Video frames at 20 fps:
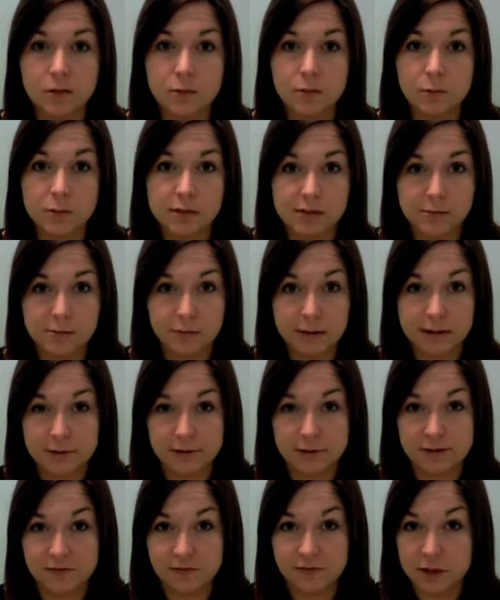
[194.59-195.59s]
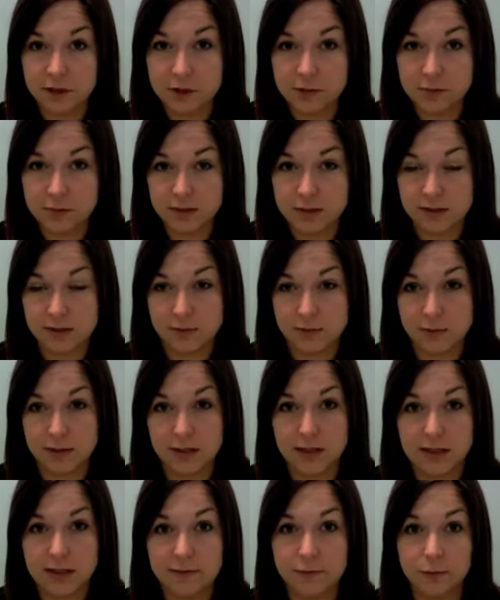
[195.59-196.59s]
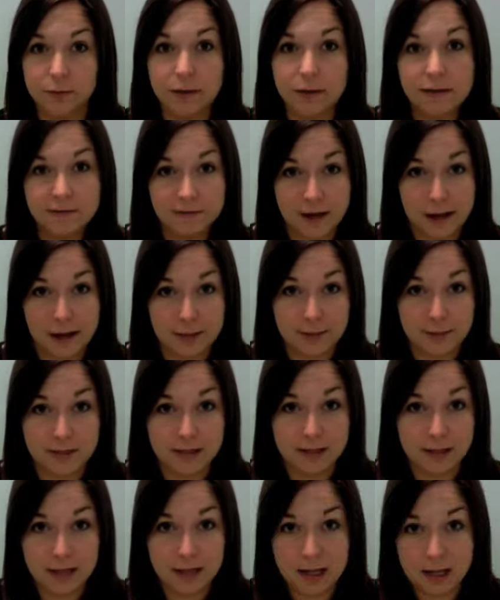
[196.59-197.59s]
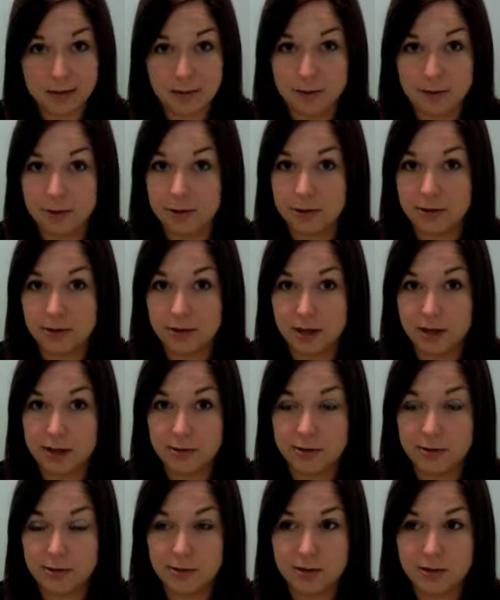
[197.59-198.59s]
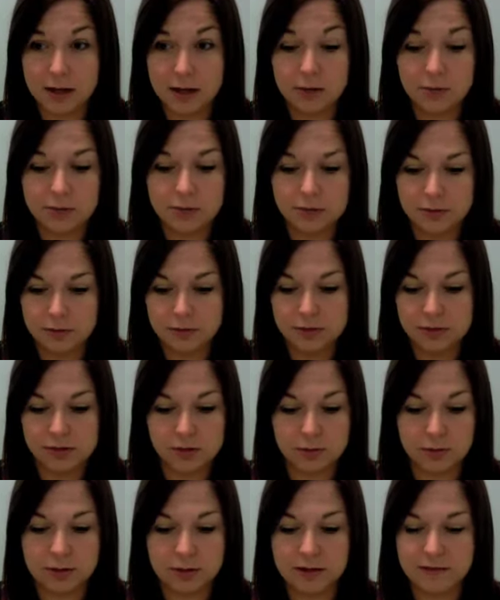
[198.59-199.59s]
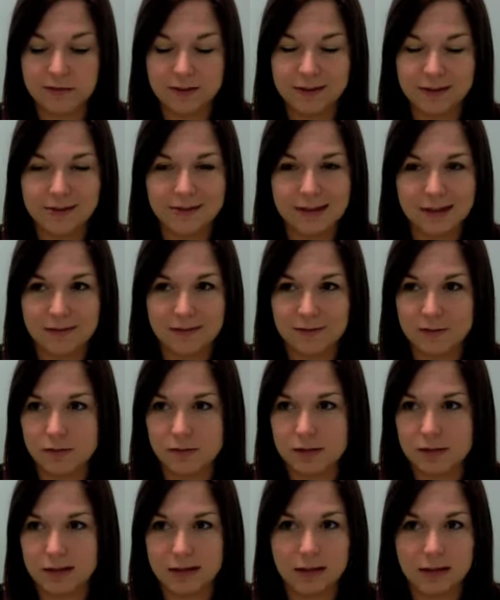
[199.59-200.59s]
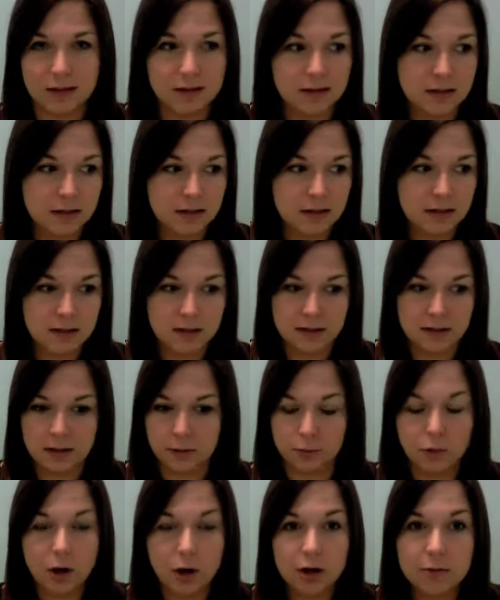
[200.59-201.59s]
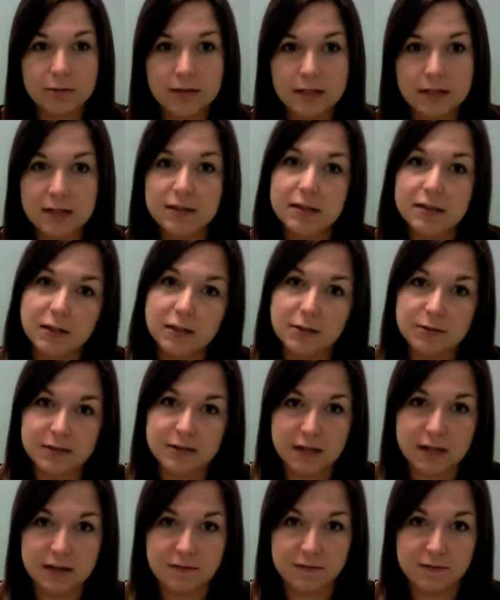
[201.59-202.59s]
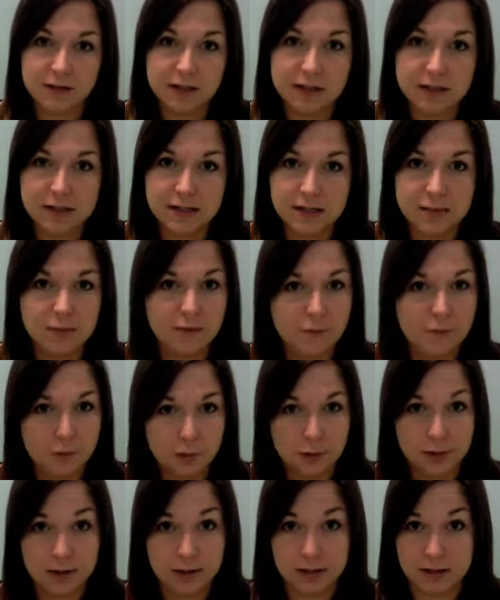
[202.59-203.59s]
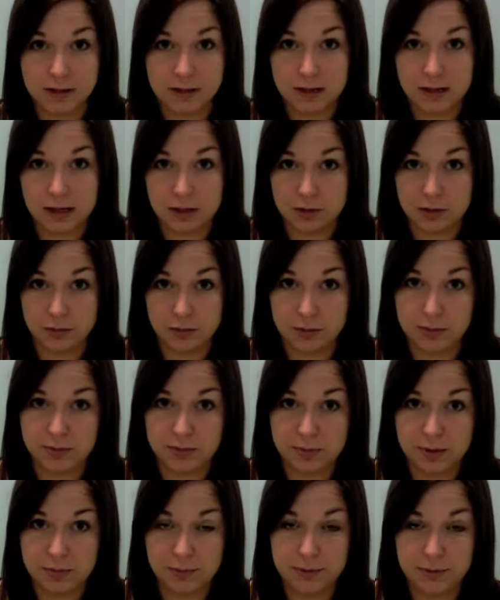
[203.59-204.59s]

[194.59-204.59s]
Once the writers finish with the story, they give a rough copy to the editor. The editor then goes through the story, figures out if there's anything wrong with it, and then goes ahead and fixes it before going into the actual newspaper.